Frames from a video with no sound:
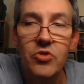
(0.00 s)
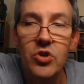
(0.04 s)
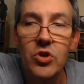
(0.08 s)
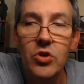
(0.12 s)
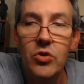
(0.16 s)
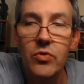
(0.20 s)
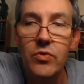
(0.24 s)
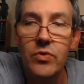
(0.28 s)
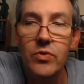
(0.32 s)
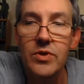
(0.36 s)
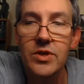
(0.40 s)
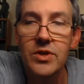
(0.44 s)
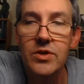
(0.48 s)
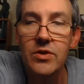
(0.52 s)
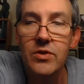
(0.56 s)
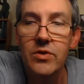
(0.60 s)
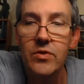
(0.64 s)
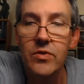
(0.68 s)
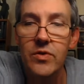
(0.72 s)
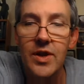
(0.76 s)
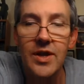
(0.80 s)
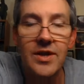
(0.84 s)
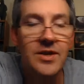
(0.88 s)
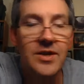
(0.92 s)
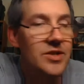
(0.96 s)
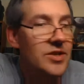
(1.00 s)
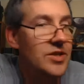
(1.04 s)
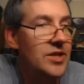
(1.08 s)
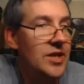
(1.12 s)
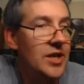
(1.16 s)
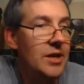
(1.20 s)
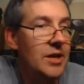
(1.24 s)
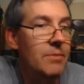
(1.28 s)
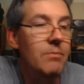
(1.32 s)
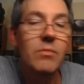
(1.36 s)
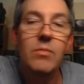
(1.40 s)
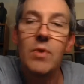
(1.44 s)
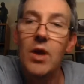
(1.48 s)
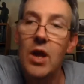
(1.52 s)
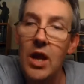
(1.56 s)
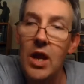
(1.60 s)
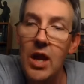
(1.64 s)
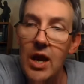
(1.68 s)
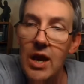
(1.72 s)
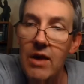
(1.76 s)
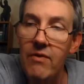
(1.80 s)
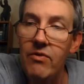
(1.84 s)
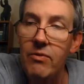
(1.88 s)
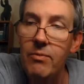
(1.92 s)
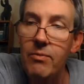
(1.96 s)
So until next time,
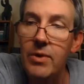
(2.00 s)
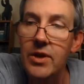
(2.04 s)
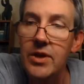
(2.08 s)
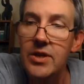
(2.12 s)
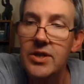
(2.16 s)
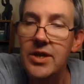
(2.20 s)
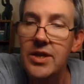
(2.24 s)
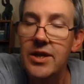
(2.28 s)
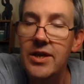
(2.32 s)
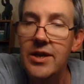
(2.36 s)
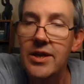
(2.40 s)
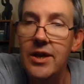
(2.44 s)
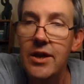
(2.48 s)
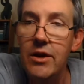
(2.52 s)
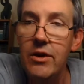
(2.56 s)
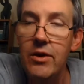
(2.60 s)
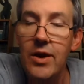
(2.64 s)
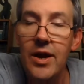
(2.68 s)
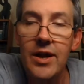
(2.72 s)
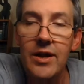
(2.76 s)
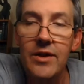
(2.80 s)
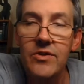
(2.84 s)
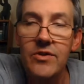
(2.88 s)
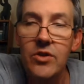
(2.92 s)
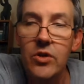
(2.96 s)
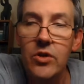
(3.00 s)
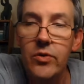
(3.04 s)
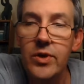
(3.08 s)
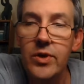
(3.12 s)
everybody take care. And as